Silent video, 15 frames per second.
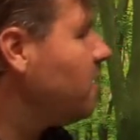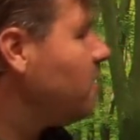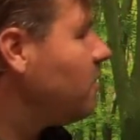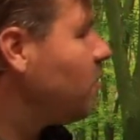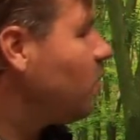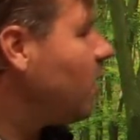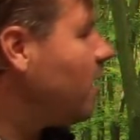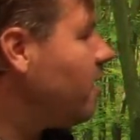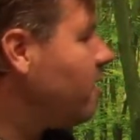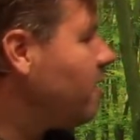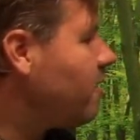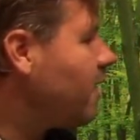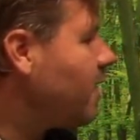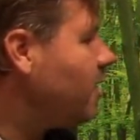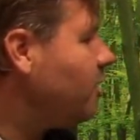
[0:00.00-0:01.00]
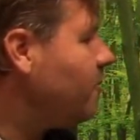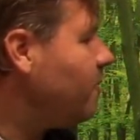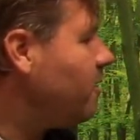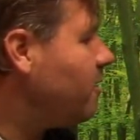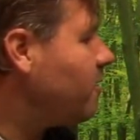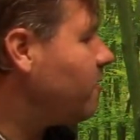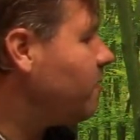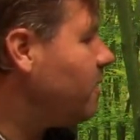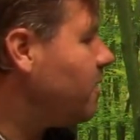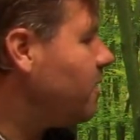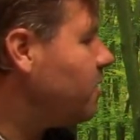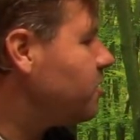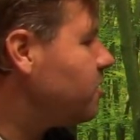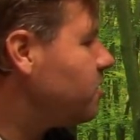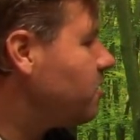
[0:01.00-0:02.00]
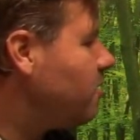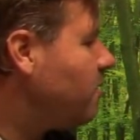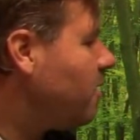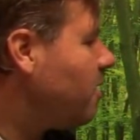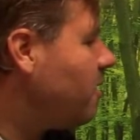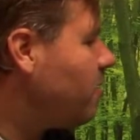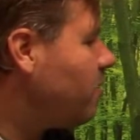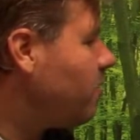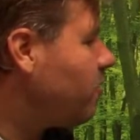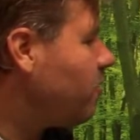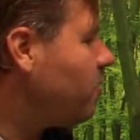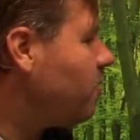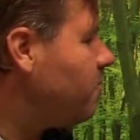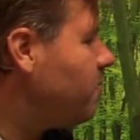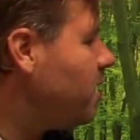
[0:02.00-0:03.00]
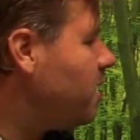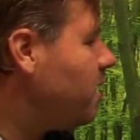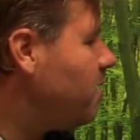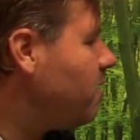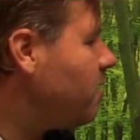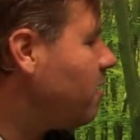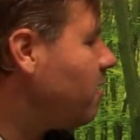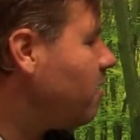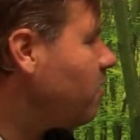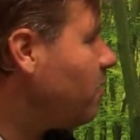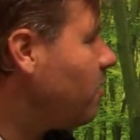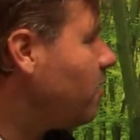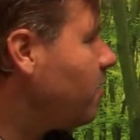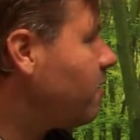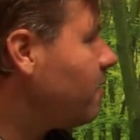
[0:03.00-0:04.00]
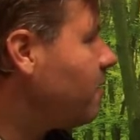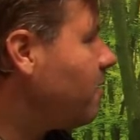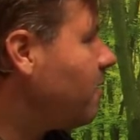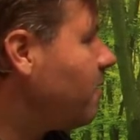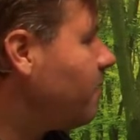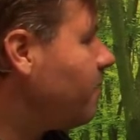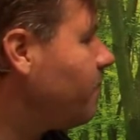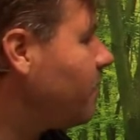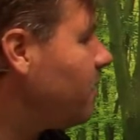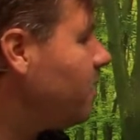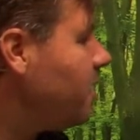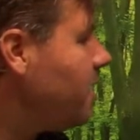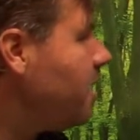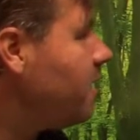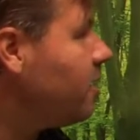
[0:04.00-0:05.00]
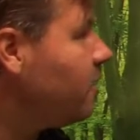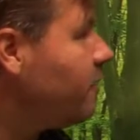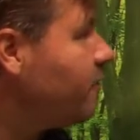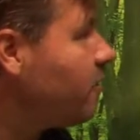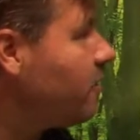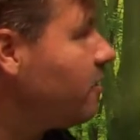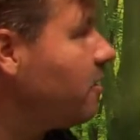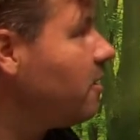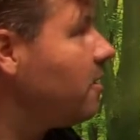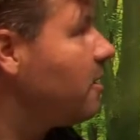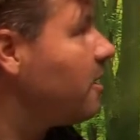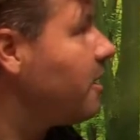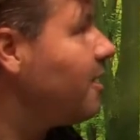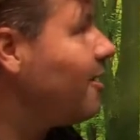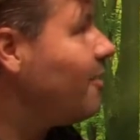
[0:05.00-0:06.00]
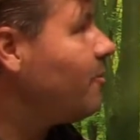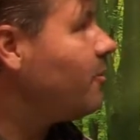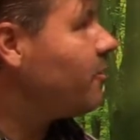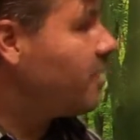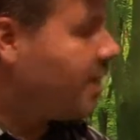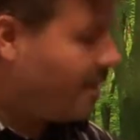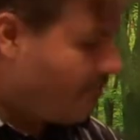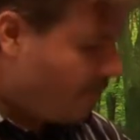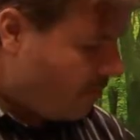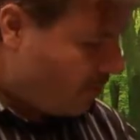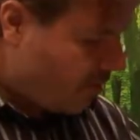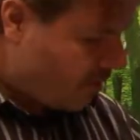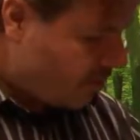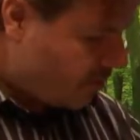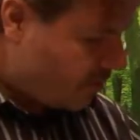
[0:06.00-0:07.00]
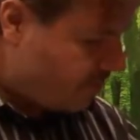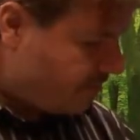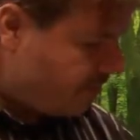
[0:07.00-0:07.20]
Rice, halibut, spinach, certain beans, as well as eating liver can help with GABA production.